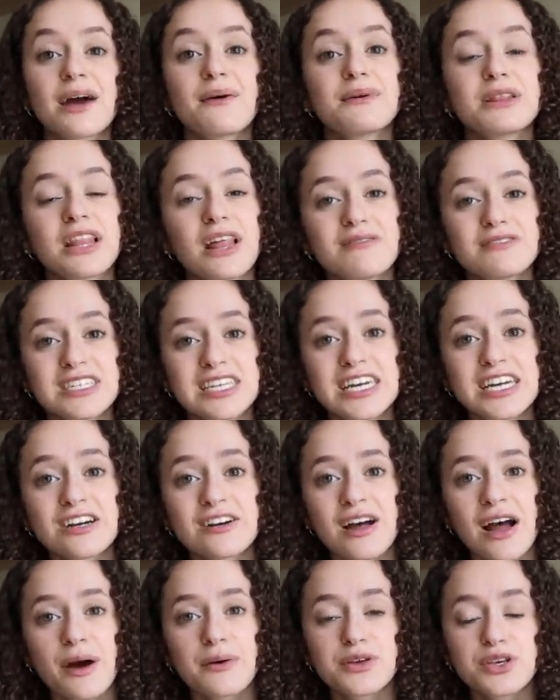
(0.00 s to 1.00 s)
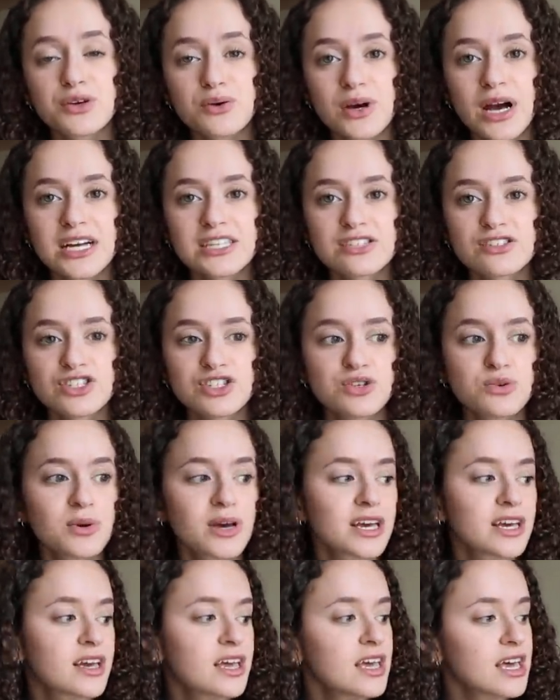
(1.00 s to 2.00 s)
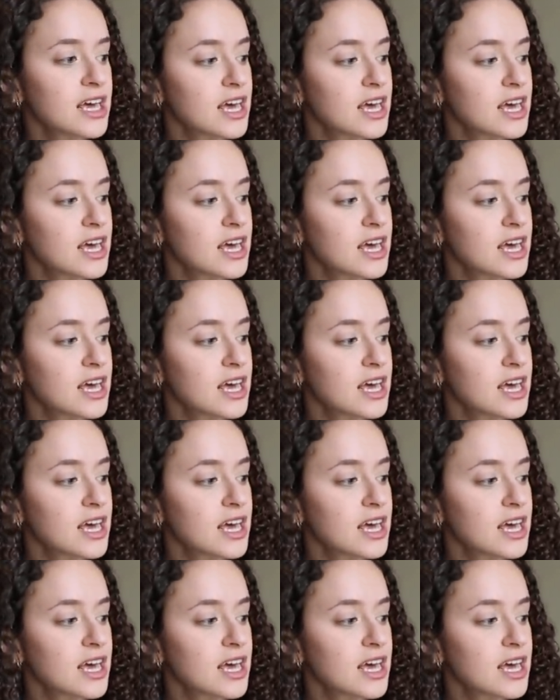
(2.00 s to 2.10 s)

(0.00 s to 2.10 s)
I would love to hear how you guys are doing.